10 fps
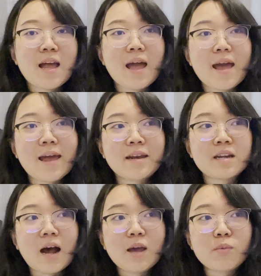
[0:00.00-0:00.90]

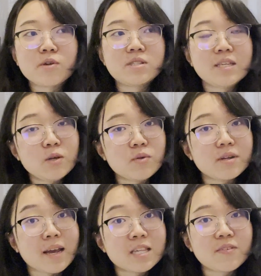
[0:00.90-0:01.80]
And I will see you in the
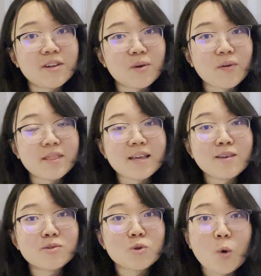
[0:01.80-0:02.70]
next video. Thank
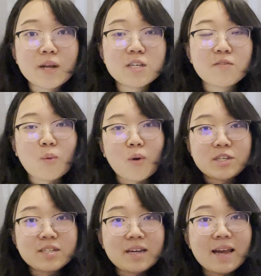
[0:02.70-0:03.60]
you so much for
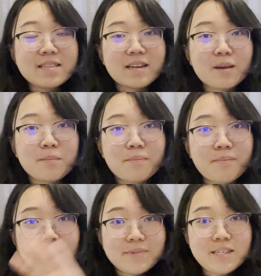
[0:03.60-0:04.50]
watching, guys, and
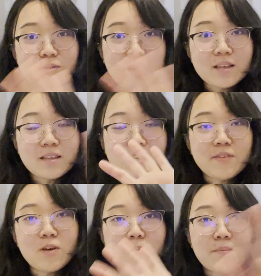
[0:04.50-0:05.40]
I'll see you next
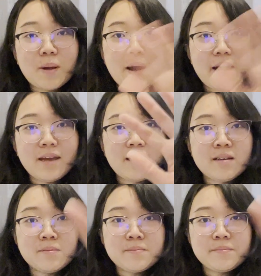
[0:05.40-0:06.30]
video. Bye
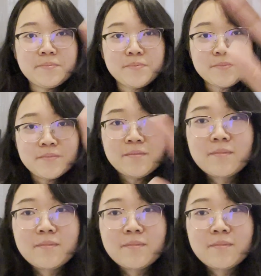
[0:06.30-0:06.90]
bye.